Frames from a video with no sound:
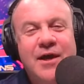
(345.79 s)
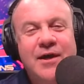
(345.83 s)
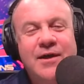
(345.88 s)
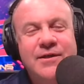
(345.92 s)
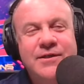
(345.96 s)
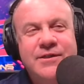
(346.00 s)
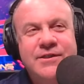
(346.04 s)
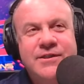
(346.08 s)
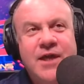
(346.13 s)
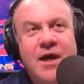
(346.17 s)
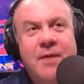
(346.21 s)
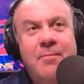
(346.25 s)

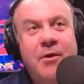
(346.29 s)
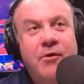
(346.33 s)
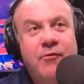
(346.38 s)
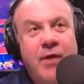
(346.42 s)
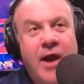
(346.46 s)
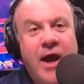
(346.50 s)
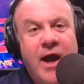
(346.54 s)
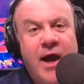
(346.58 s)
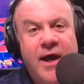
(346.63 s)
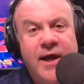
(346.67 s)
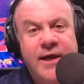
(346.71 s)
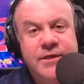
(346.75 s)

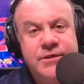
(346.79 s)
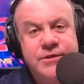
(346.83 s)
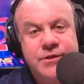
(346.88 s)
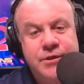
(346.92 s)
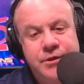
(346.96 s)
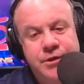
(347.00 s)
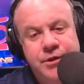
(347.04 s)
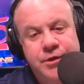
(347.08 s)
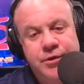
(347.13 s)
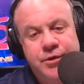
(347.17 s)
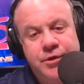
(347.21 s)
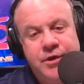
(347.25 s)
summarize
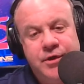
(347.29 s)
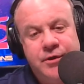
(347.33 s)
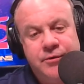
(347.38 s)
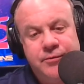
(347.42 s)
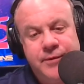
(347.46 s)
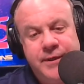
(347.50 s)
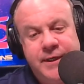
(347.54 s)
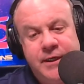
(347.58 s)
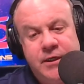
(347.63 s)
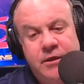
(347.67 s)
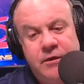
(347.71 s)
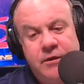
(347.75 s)
your
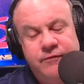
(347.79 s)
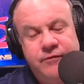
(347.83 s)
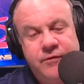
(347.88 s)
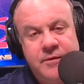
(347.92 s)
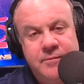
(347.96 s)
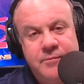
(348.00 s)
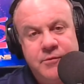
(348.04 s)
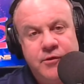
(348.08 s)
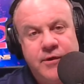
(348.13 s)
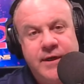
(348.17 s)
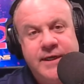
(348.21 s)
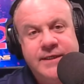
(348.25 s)
career
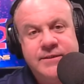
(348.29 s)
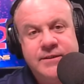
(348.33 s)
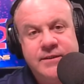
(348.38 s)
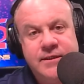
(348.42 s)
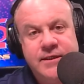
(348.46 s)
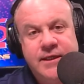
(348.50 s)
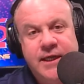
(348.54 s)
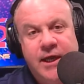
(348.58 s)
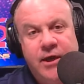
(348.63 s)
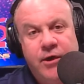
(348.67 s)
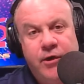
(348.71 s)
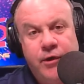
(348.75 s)
from Grayson
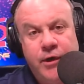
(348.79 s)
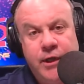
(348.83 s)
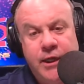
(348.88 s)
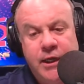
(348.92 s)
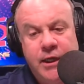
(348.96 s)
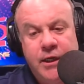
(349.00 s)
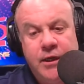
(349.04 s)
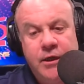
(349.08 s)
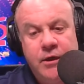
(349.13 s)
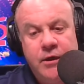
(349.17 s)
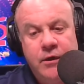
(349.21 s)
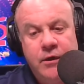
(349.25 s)
County